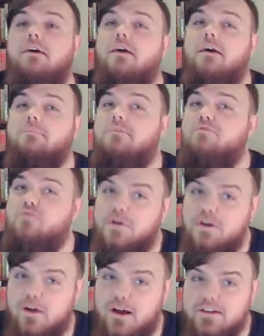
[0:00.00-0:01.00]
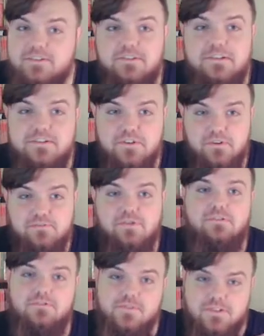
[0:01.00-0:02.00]
And before your eyes glaze
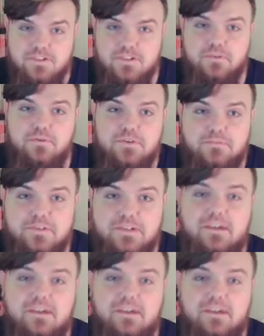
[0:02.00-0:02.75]
over, stick with me,